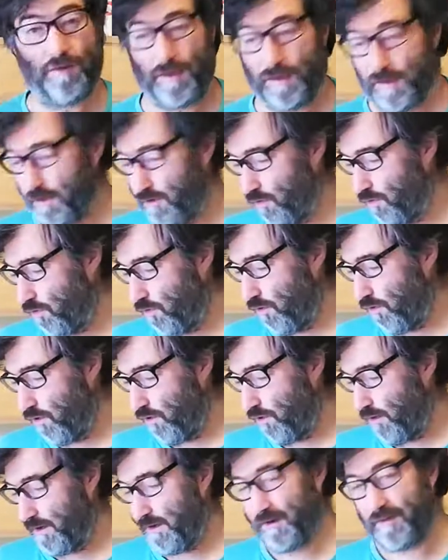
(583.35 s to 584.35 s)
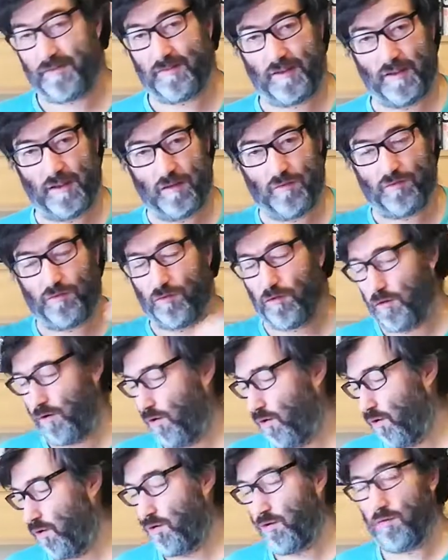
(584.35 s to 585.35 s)
thank you Christine
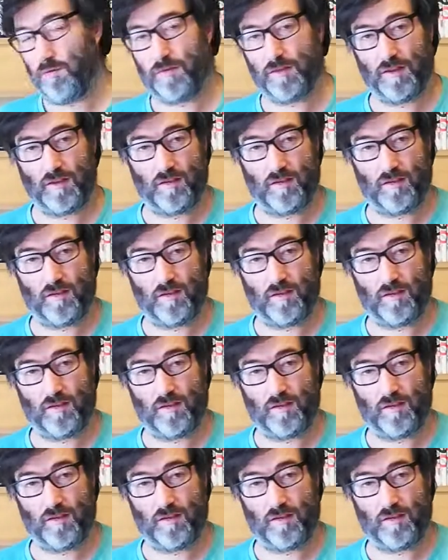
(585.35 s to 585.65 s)
for all